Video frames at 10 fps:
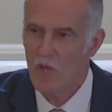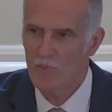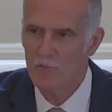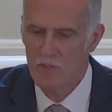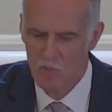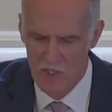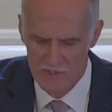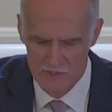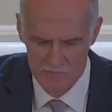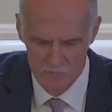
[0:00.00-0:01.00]
you help them
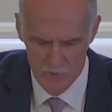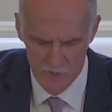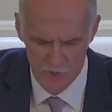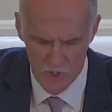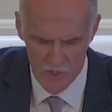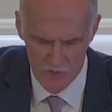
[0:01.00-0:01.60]
memorize it when they're